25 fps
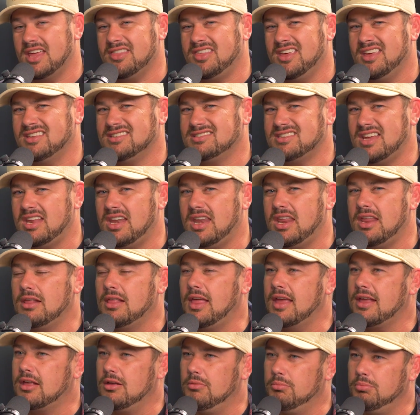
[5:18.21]
I think it's any
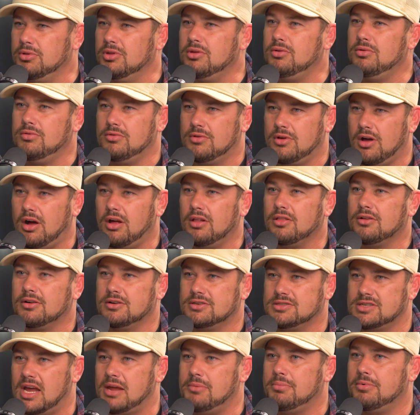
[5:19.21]
like blue
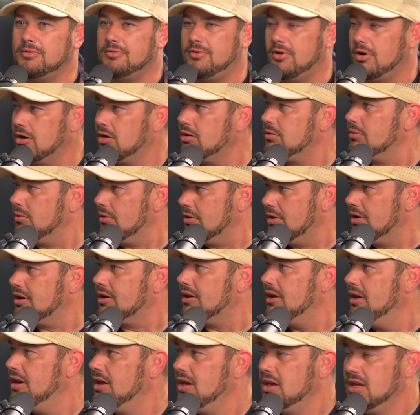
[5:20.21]
collar type of hard
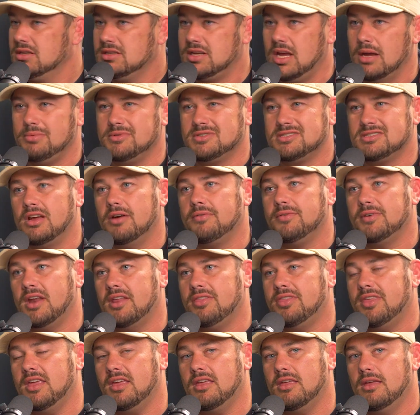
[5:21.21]
work type of stuff, and
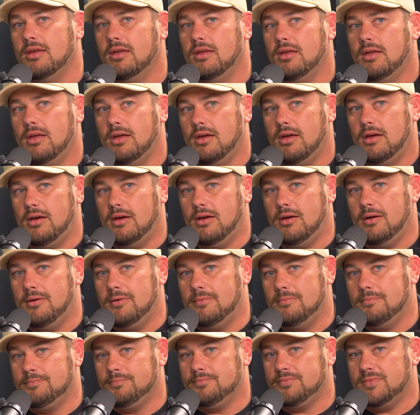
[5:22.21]
I think
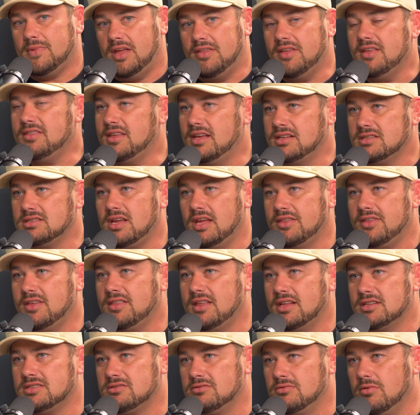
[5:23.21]

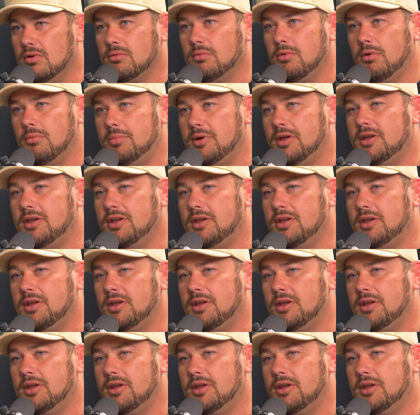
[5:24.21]
that's normal.